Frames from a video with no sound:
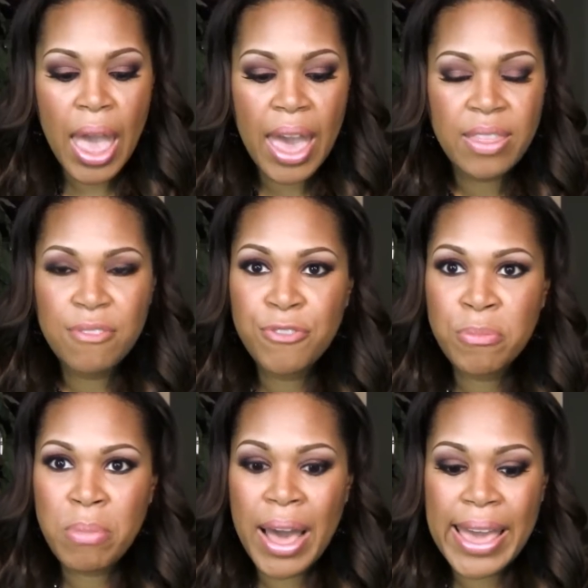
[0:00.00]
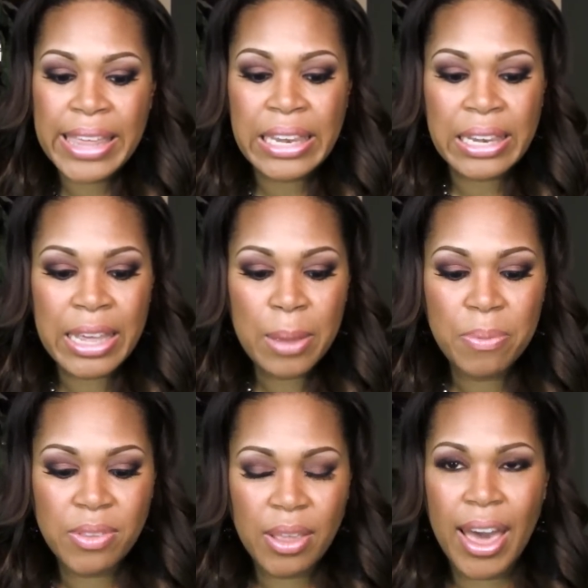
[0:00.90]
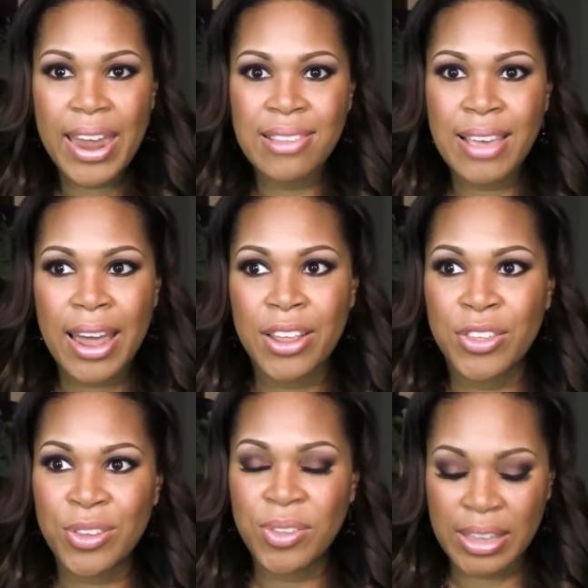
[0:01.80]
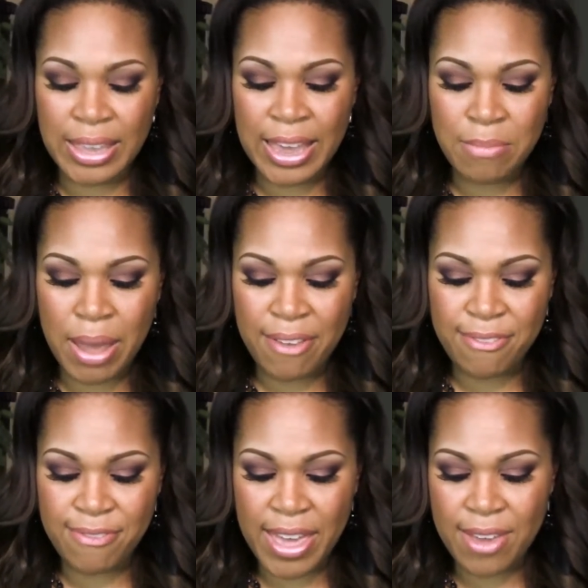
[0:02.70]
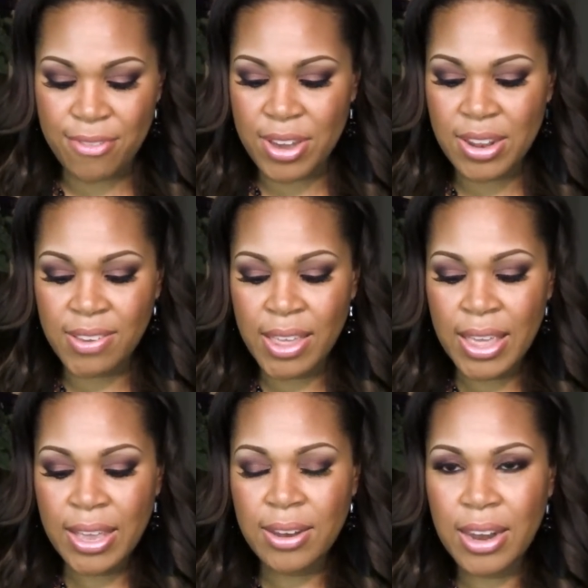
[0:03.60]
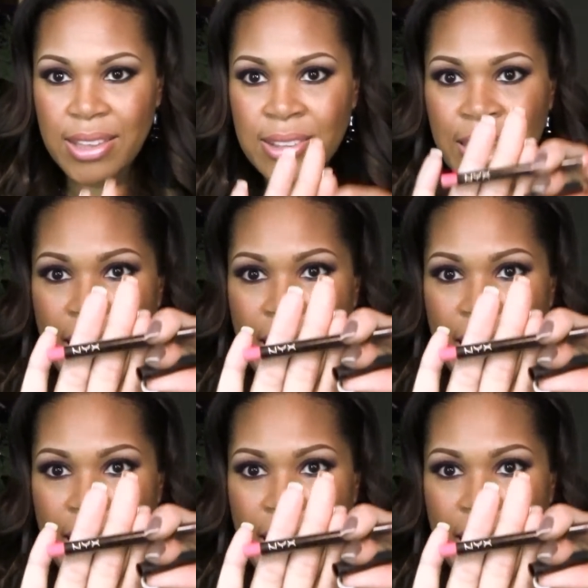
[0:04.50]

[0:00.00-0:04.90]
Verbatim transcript: And then for my lips, I decided to use, again, my favorite NYX